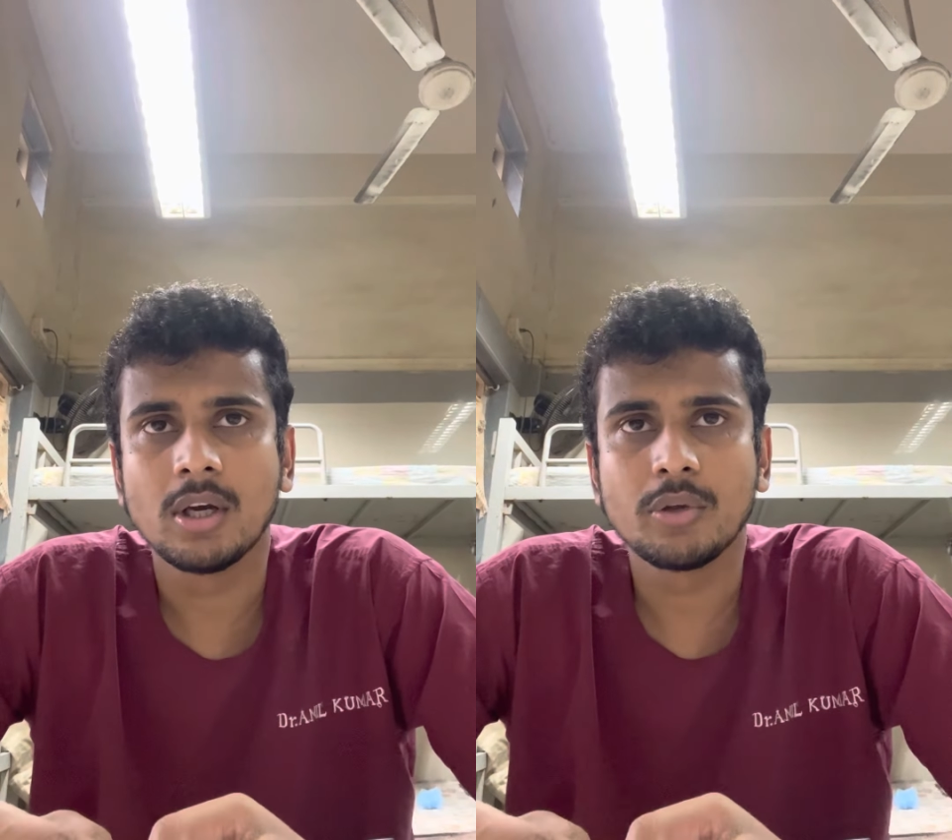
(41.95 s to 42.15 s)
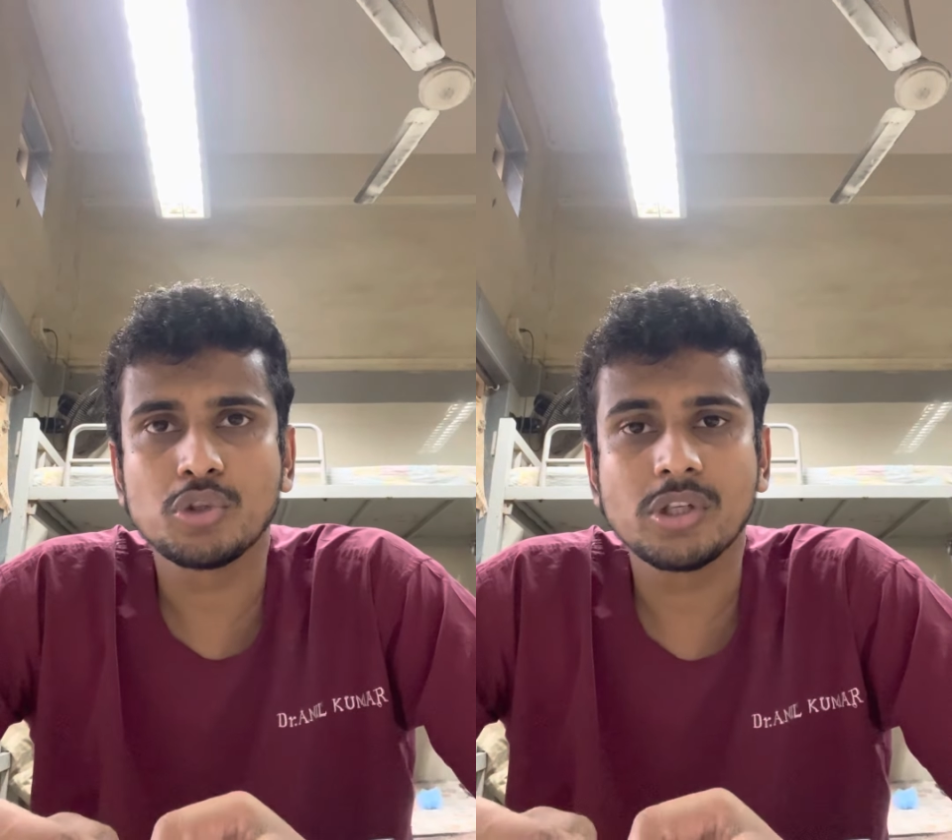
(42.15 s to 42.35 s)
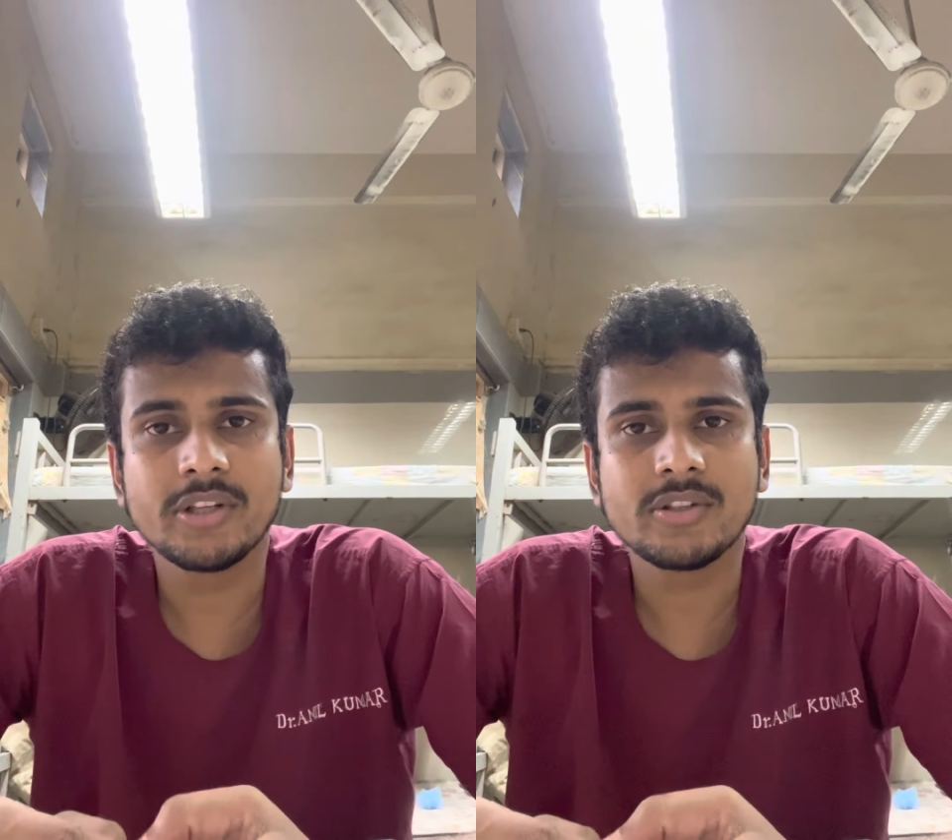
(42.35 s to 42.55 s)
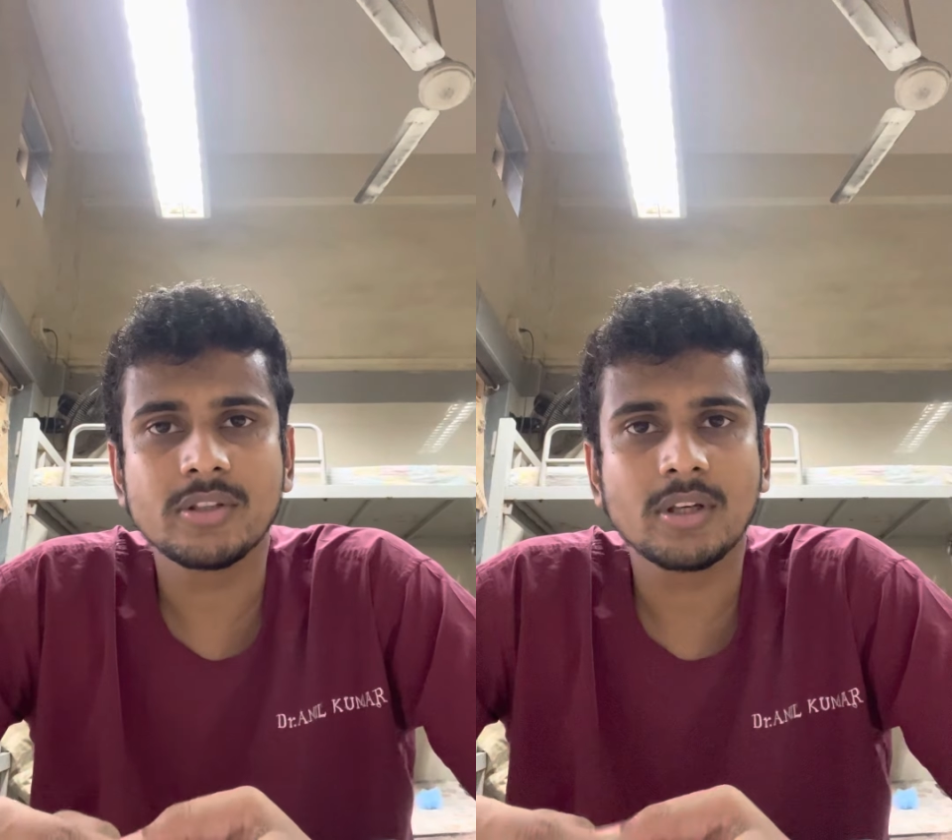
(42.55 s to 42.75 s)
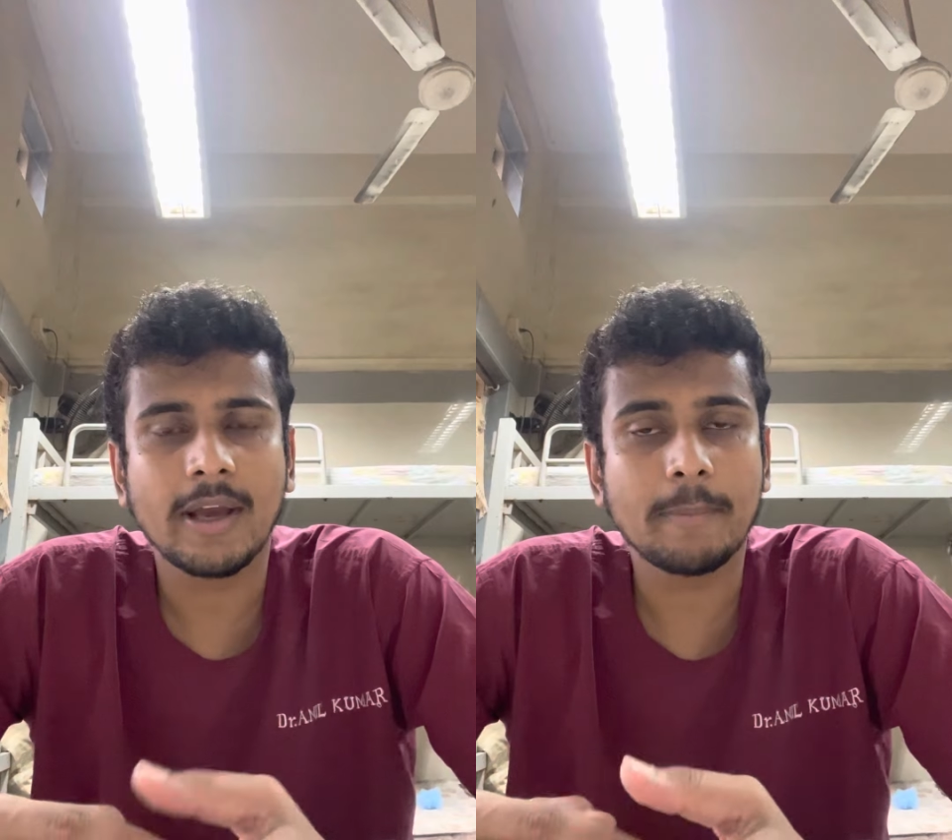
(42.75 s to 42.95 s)
usually
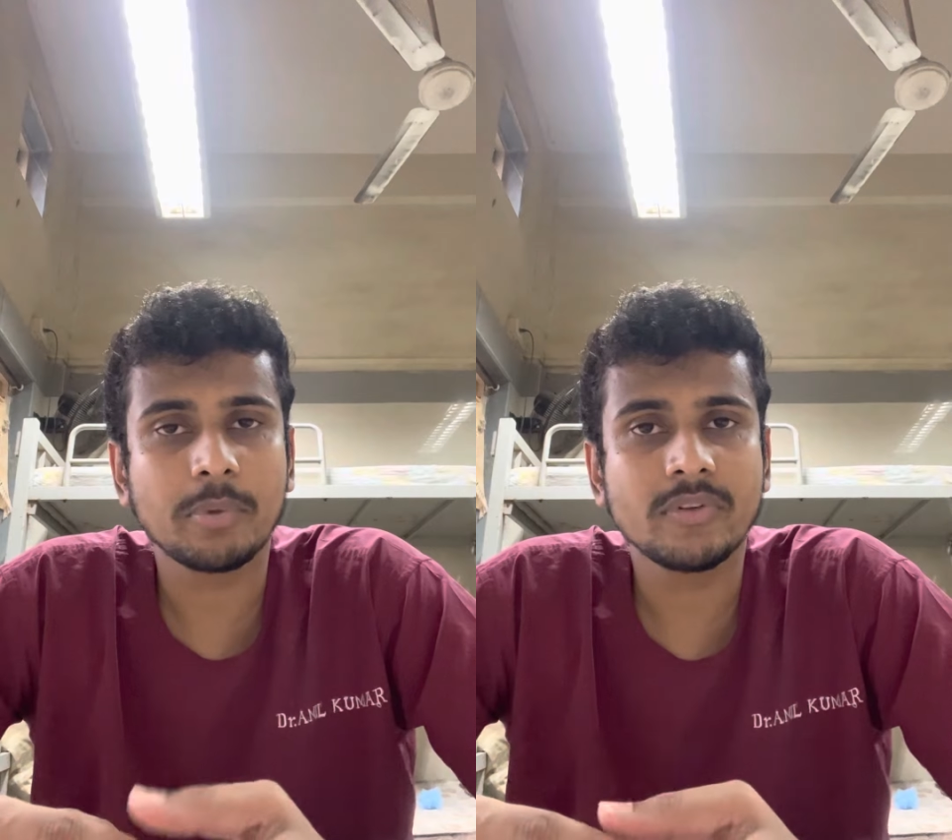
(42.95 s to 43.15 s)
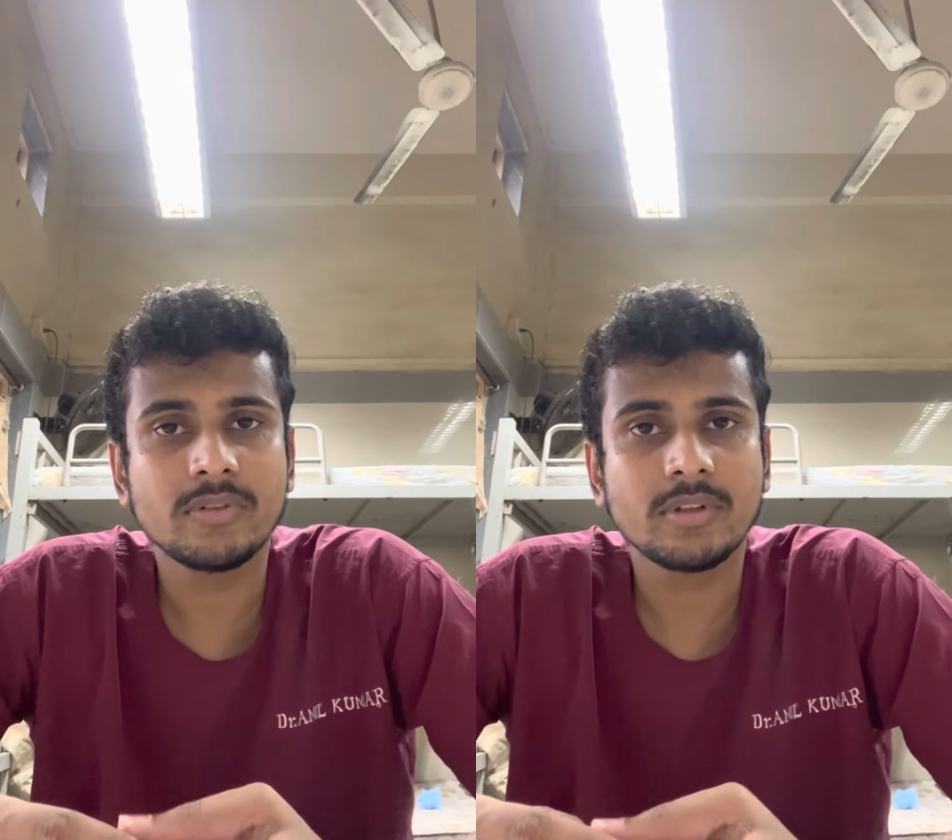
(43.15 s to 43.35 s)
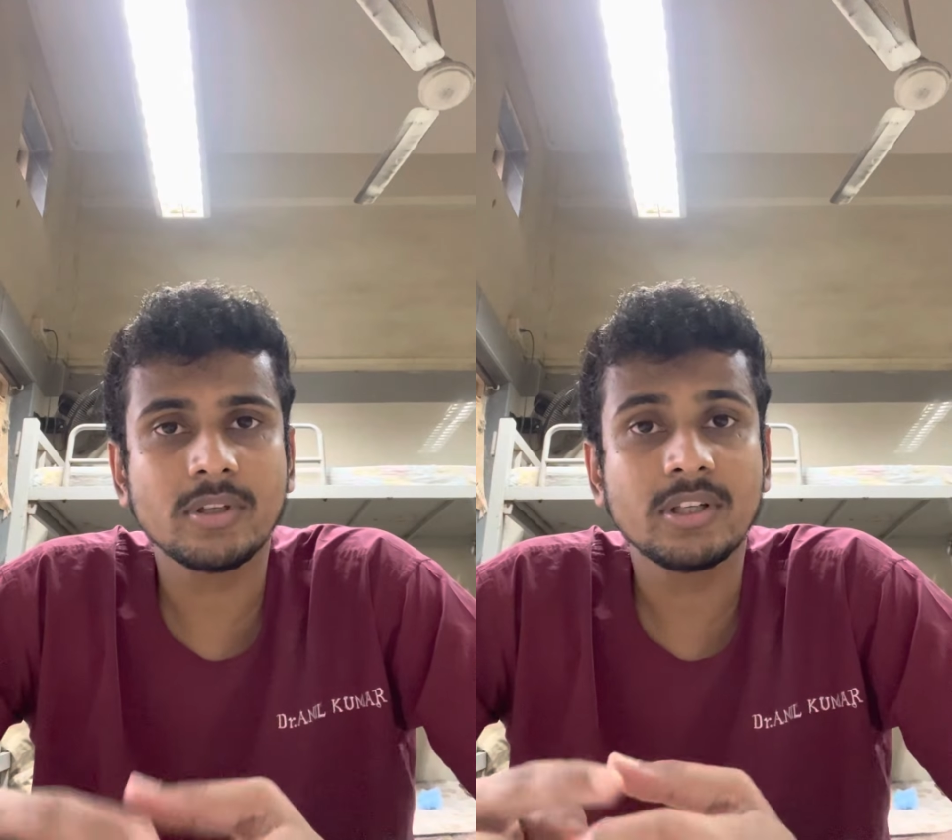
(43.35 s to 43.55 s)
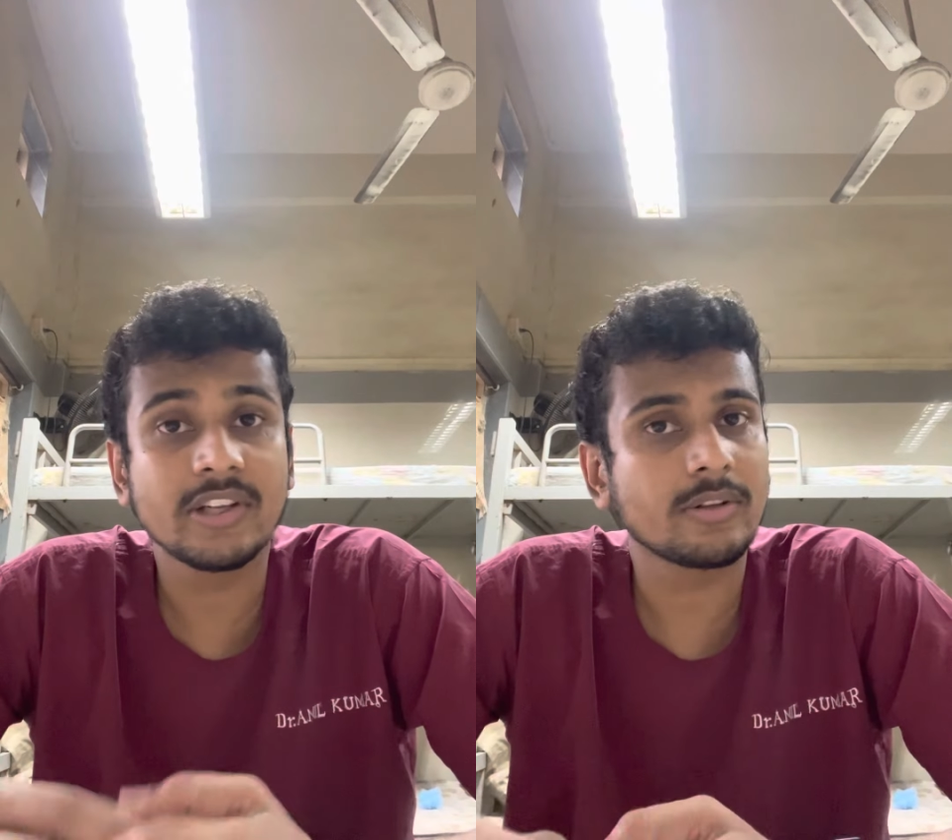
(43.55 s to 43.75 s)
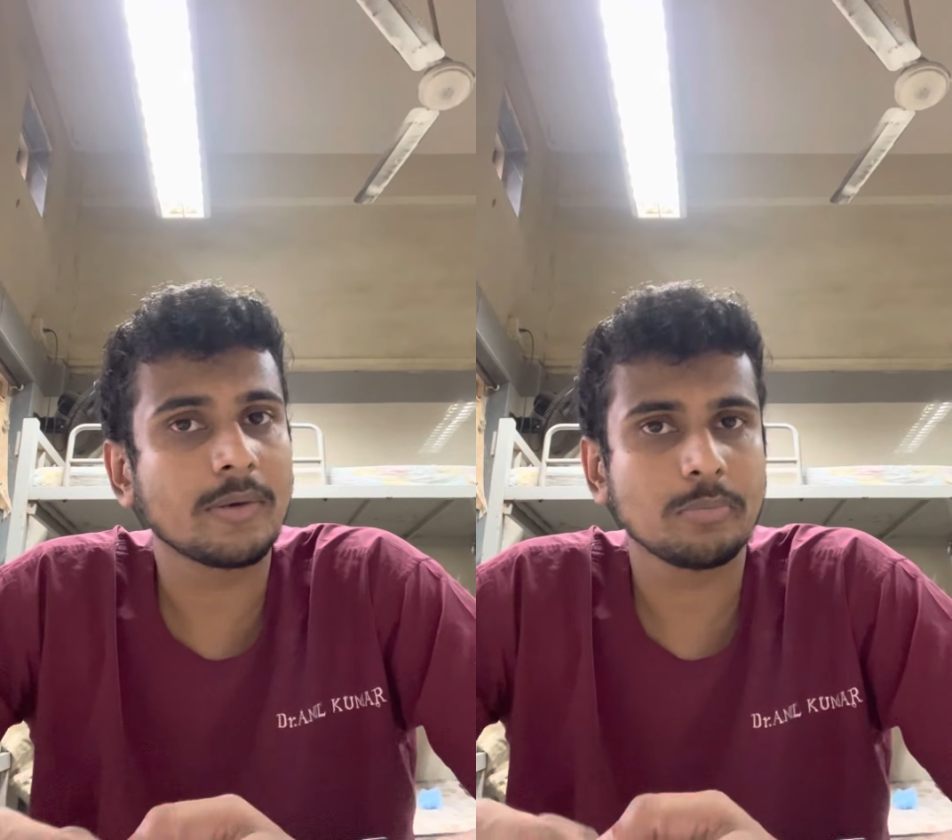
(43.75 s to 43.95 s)
happens in
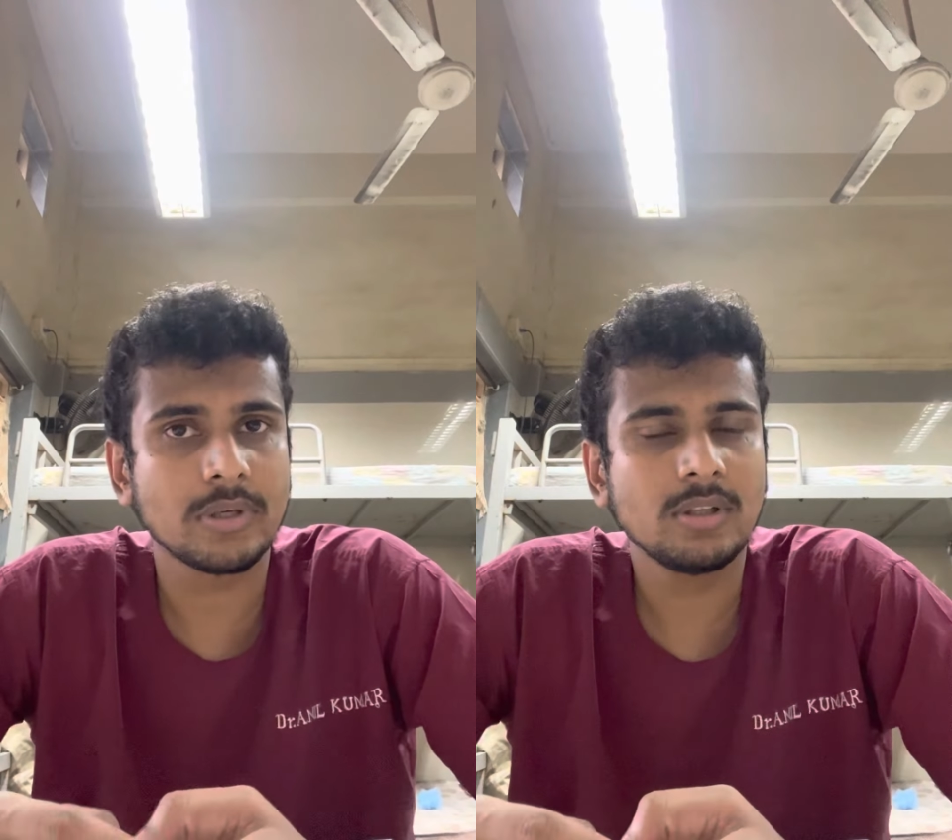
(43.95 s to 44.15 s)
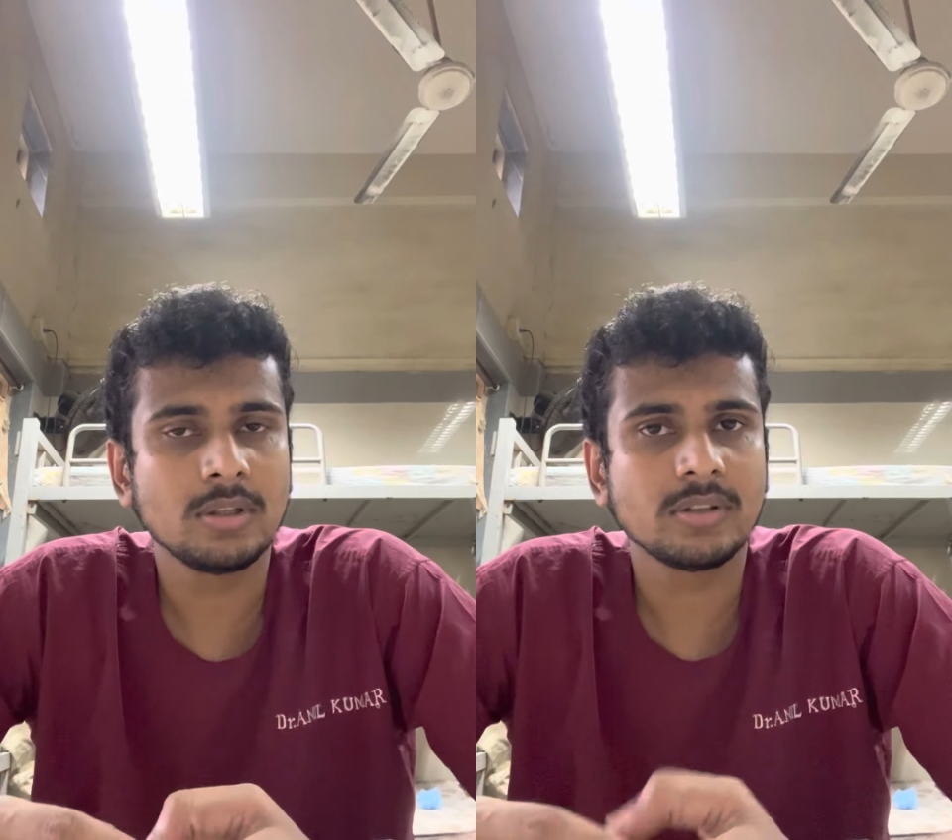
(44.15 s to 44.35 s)
December.